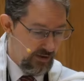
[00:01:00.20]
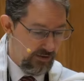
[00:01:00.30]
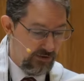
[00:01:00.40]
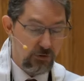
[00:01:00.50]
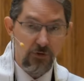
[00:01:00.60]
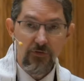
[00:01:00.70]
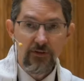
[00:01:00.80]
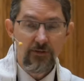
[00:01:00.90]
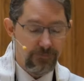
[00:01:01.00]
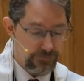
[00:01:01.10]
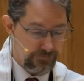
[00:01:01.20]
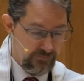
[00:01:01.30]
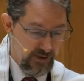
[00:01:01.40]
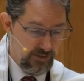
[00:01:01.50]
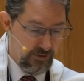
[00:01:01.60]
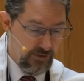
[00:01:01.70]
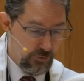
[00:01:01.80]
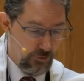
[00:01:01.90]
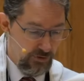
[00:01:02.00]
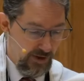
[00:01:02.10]
at the surface, at the
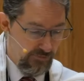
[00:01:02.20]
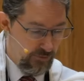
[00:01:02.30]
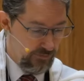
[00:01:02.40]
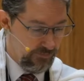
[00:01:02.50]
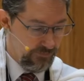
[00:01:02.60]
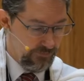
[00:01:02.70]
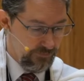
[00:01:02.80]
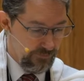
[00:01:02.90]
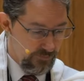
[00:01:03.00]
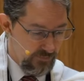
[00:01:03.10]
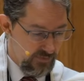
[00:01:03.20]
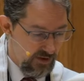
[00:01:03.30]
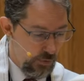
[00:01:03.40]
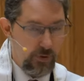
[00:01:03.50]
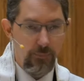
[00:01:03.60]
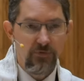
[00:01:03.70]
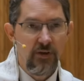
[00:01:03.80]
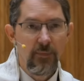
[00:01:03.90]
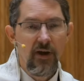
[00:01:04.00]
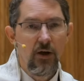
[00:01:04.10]
literal level, that
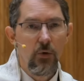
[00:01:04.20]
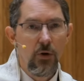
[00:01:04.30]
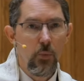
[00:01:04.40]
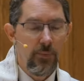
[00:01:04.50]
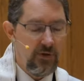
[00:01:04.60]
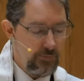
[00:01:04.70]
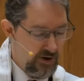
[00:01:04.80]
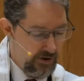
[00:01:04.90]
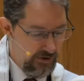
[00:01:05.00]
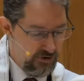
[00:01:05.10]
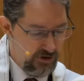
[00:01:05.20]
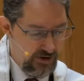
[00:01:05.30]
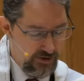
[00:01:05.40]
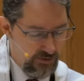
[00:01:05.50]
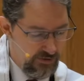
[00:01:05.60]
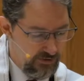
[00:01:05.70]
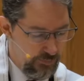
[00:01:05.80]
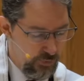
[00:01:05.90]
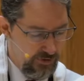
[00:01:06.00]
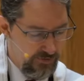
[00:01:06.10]
somehow a woman bearing a child is a
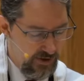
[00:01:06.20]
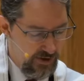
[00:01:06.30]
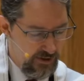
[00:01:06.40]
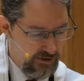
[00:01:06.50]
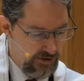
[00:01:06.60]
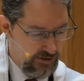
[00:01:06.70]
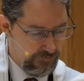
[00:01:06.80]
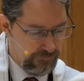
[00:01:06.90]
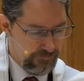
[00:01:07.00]
point of the holiday.